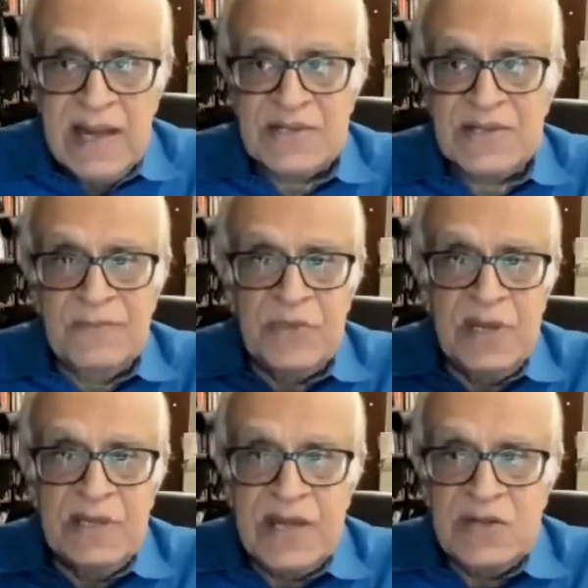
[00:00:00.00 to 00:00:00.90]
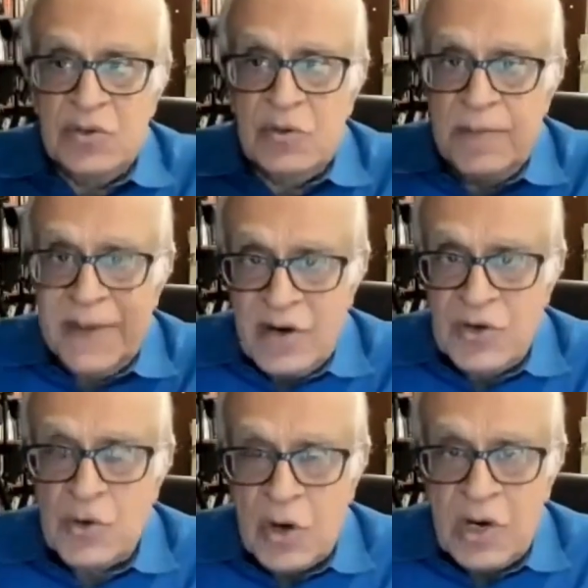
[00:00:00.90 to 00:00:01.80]
as something that we better
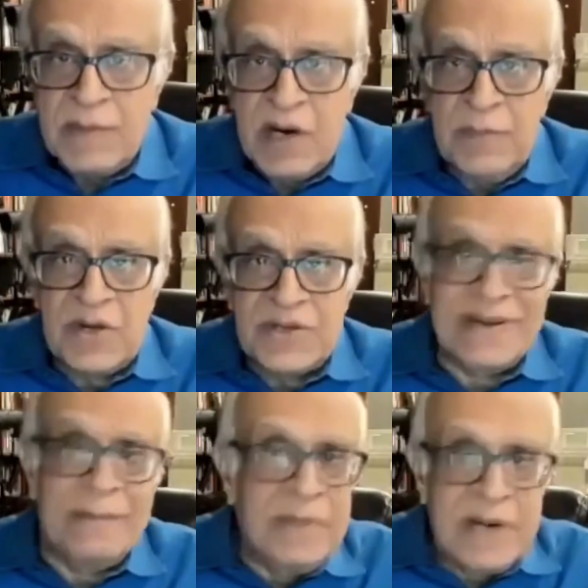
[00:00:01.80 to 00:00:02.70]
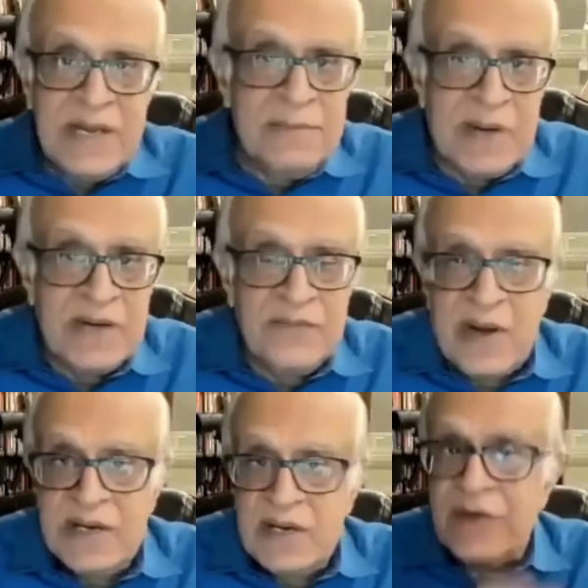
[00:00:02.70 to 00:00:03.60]
not talk about because somebody might
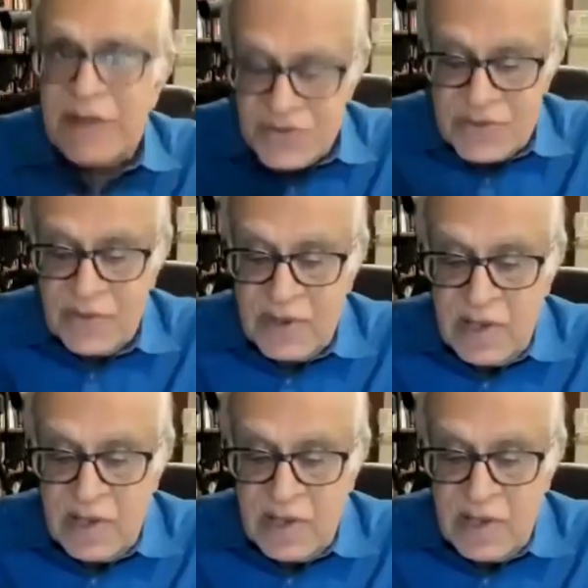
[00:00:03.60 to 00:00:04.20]
find it offensive.